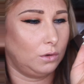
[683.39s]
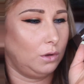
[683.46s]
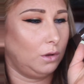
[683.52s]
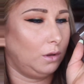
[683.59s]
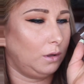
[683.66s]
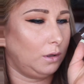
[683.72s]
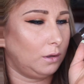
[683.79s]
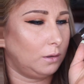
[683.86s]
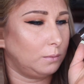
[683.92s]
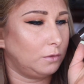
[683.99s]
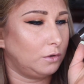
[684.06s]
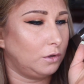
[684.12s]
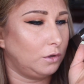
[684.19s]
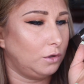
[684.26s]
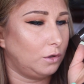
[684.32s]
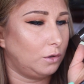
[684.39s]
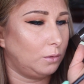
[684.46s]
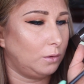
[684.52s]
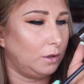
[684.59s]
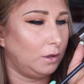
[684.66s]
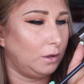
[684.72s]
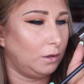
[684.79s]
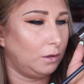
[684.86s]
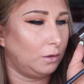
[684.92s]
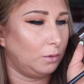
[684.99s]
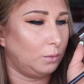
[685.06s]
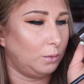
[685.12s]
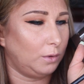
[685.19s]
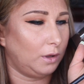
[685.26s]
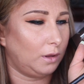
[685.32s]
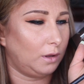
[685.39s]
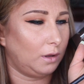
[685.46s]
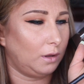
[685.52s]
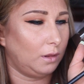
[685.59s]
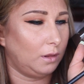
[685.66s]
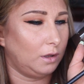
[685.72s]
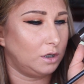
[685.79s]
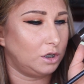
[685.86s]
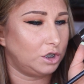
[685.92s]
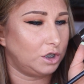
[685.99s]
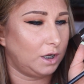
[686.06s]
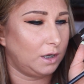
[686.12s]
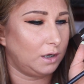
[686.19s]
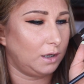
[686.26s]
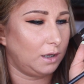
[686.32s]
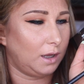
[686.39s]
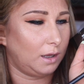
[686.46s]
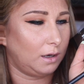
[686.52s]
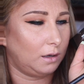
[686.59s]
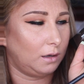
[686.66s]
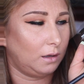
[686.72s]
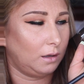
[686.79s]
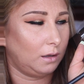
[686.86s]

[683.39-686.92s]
I think I'm going to go in with this shade again